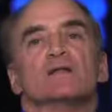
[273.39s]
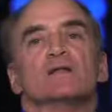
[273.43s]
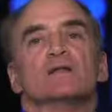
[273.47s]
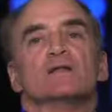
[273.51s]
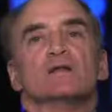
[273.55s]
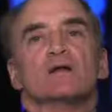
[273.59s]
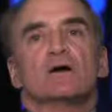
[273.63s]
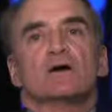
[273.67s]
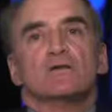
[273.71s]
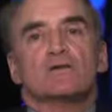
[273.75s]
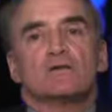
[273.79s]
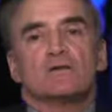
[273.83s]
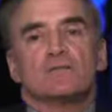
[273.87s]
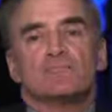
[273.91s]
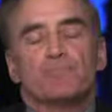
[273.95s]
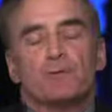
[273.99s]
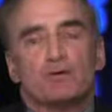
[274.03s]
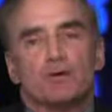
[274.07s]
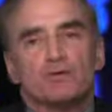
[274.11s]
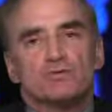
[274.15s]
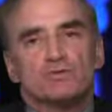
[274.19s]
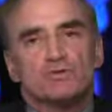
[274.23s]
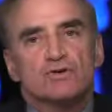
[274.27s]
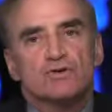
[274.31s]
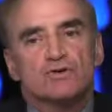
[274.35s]
You know, the
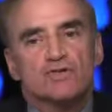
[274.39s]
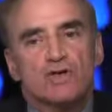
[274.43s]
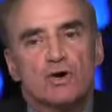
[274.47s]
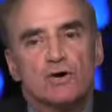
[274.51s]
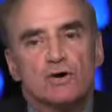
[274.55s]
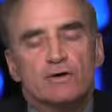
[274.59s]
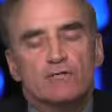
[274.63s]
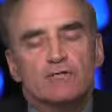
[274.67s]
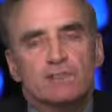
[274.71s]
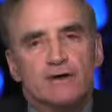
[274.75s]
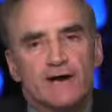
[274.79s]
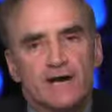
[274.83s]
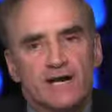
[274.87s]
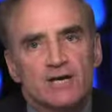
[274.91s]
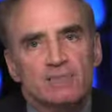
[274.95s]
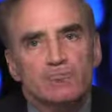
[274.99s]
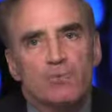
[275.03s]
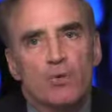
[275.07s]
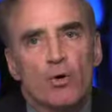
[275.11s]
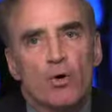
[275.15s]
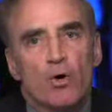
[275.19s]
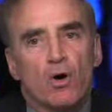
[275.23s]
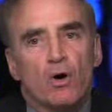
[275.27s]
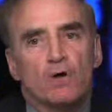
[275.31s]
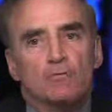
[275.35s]
polls are showing Rand
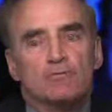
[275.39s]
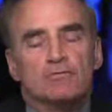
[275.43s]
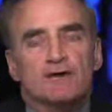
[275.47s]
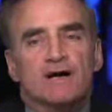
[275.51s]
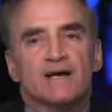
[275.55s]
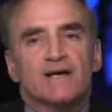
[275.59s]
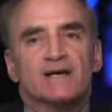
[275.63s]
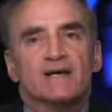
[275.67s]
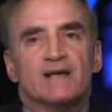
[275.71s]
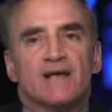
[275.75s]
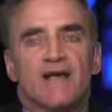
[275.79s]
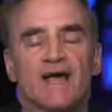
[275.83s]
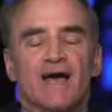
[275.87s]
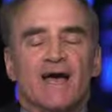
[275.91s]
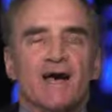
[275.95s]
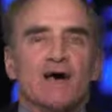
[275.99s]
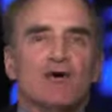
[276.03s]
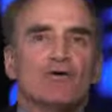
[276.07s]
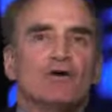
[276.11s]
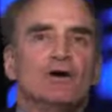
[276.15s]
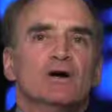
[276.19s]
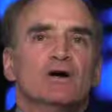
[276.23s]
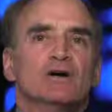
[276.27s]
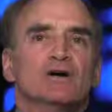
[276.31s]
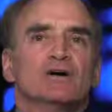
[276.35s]
Paul right
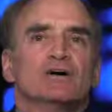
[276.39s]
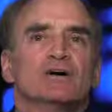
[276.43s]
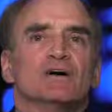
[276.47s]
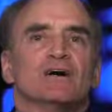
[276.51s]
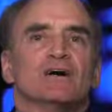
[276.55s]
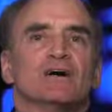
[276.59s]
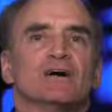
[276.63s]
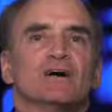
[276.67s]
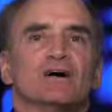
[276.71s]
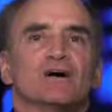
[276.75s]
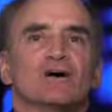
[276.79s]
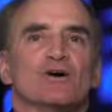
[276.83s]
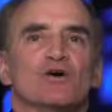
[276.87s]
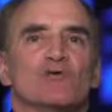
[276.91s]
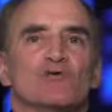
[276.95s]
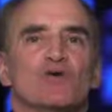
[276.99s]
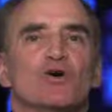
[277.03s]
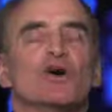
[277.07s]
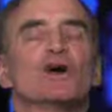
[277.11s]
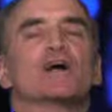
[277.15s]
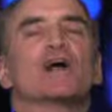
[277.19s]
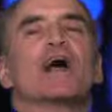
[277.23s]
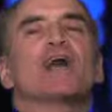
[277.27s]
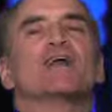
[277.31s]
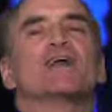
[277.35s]
now. We're
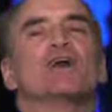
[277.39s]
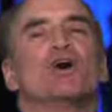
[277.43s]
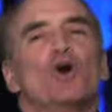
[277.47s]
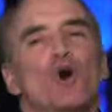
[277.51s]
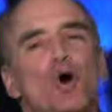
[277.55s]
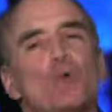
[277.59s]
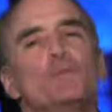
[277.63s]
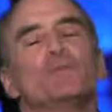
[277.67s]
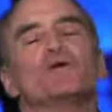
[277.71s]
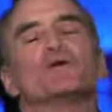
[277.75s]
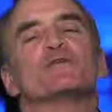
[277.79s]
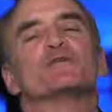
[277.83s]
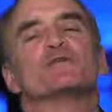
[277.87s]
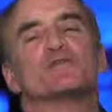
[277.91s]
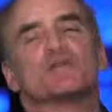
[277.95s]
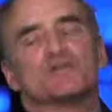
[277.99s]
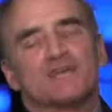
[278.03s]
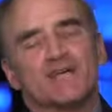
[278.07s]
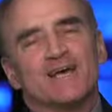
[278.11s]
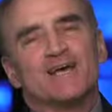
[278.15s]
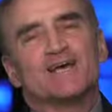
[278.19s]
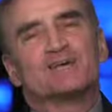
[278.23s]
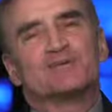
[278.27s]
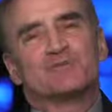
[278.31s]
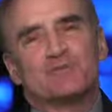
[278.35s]
all kind of hoping for
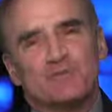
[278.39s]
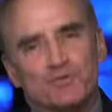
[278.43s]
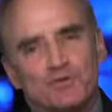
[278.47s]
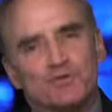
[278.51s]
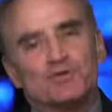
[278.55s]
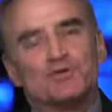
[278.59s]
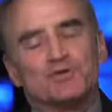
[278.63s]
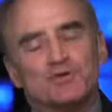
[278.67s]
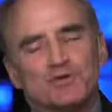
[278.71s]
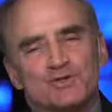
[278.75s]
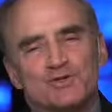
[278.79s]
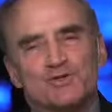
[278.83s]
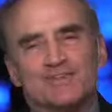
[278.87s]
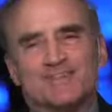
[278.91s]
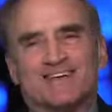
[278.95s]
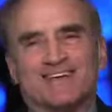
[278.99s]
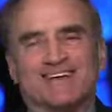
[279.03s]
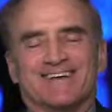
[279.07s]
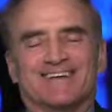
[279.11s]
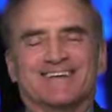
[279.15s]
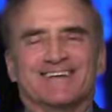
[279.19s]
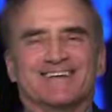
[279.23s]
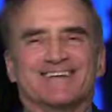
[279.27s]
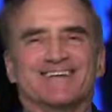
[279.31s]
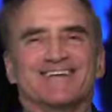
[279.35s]
Ted Cruz,
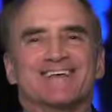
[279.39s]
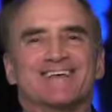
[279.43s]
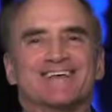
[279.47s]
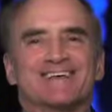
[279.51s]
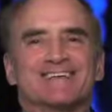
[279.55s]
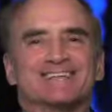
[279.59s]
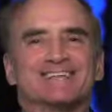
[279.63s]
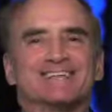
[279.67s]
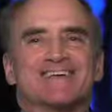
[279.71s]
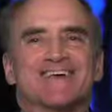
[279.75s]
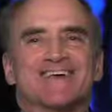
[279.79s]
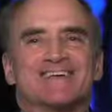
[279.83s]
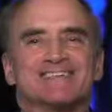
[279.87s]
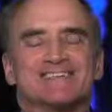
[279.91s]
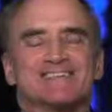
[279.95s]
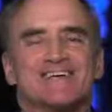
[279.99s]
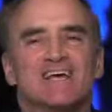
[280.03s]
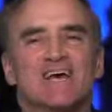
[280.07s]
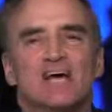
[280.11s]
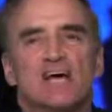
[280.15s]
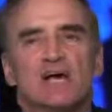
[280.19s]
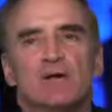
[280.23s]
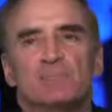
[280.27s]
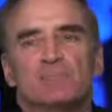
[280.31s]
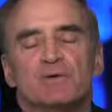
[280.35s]
in a sense,
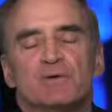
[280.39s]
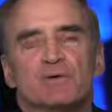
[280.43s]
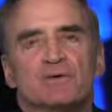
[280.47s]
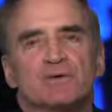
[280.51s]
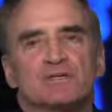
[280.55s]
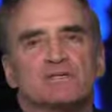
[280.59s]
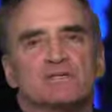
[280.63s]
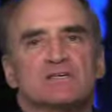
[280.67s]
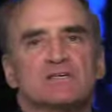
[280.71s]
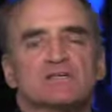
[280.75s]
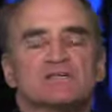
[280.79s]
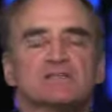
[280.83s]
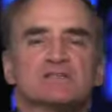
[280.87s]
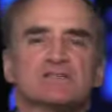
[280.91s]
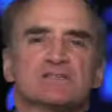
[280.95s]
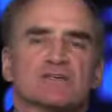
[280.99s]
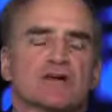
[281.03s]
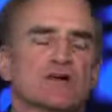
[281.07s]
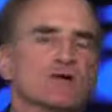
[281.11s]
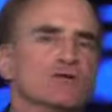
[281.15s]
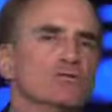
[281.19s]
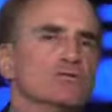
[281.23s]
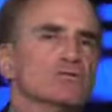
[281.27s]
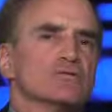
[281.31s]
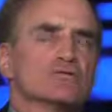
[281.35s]
because he's
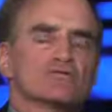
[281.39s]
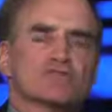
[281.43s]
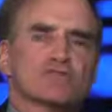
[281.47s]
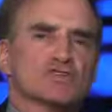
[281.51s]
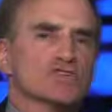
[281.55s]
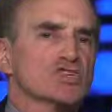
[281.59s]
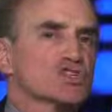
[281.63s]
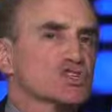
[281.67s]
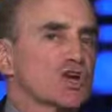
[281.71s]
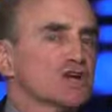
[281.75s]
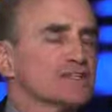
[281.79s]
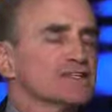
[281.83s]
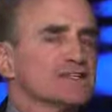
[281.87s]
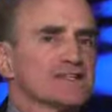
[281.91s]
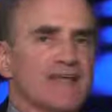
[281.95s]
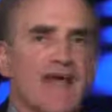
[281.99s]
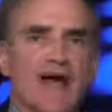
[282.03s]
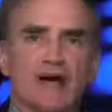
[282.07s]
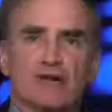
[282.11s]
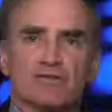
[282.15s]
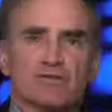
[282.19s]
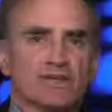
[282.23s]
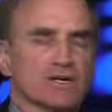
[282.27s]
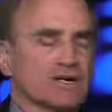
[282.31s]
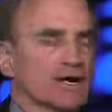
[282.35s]
so shut
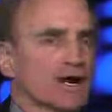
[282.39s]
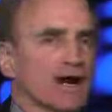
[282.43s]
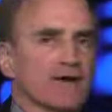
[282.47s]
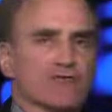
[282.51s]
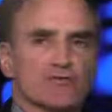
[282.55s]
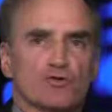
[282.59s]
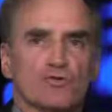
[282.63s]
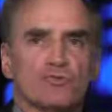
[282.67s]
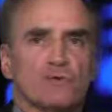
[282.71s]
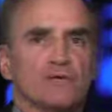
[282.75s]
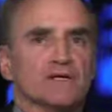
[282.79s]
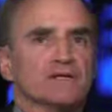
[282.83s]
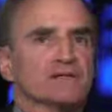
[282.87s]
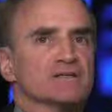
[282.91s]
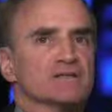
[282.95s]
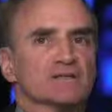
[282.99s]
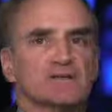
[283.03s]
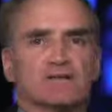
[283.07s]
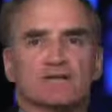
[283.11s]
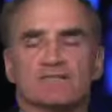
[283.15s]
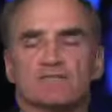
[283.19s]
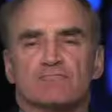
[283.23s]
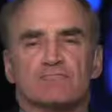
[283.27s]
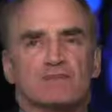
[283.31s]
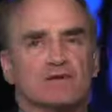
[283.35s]
down the government
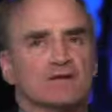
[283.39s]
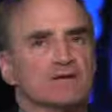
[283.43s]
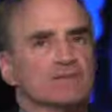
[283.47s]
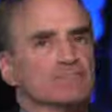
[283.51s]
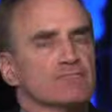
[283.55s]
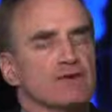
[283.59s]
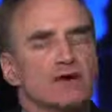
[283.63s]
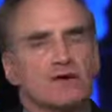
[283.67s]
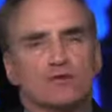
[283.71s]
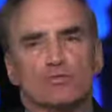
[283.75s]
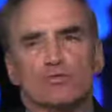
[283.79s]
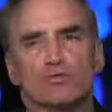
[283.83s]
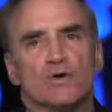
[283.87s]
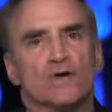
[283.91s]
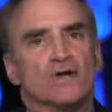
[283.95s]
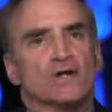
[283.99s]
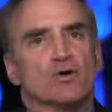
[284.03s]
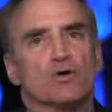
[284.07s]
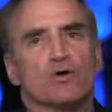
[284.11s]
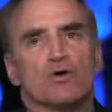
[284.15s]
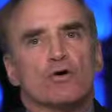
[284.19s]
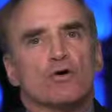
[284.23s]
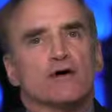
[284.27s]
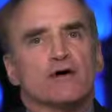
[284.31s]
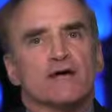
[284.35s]
and right-wing
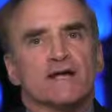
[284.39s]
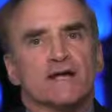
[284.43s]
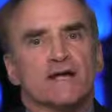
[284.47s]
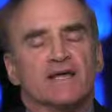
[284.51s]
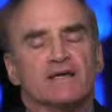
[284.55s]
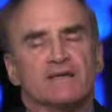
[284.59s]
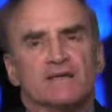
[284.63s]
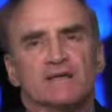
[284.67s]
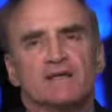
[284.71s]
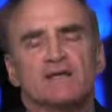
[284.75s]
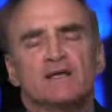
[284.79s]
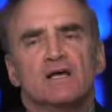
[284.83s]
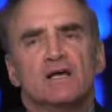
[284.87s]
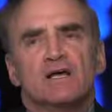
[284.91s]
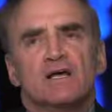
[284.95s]
oriented.